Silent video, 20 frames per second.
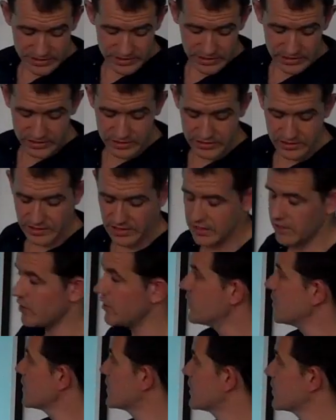Research
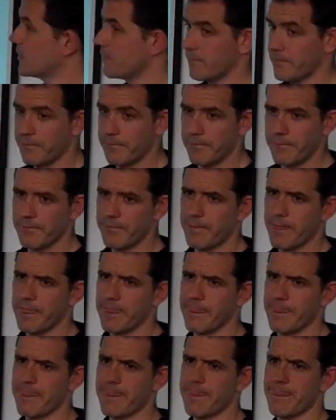continued. When you say sprints, I
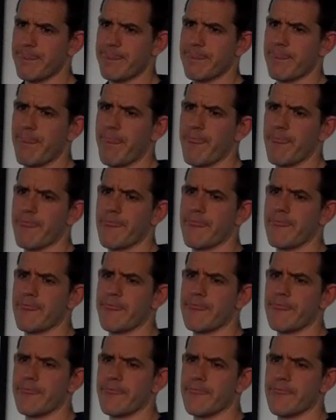thought that raised
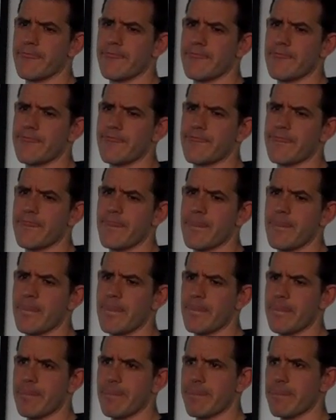cortisol, the intervals,
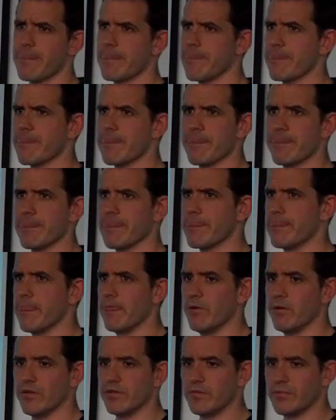as opposed
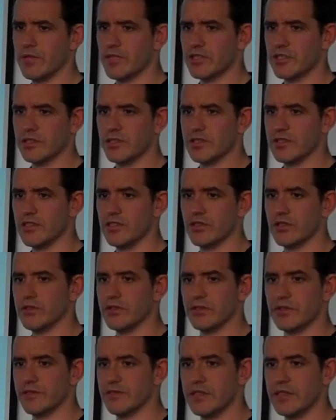to... Not as much as
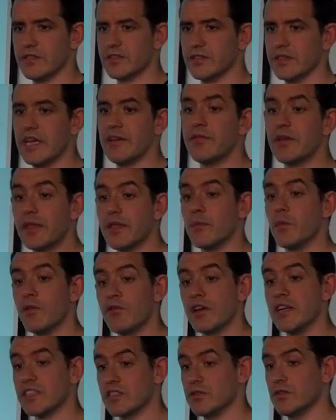endurance events.
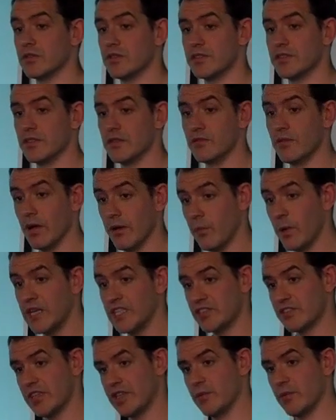Everything with raised cortisol, like
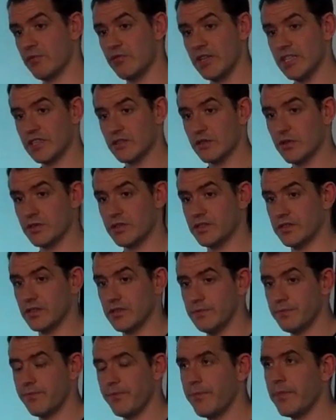weight training with raise cortisol,
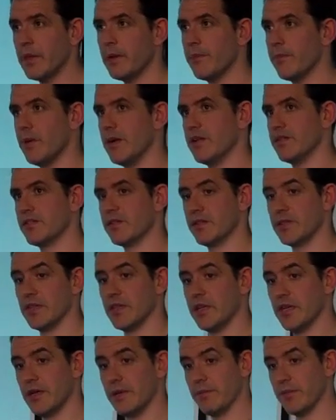yeah. but
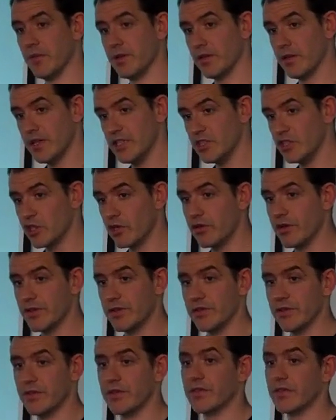um, the endurance,
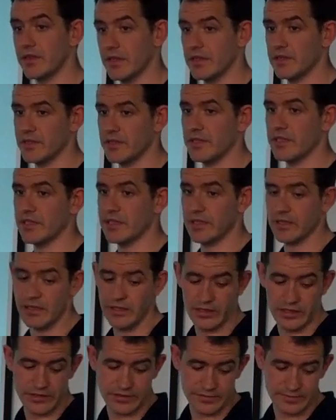endurance is, high. is okay.
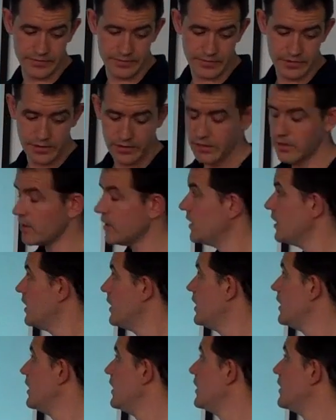yeah,
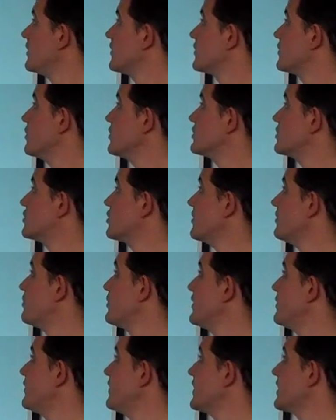Dr.
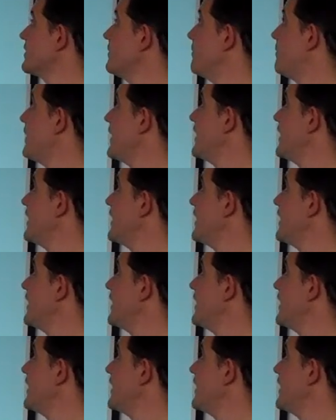John Briffa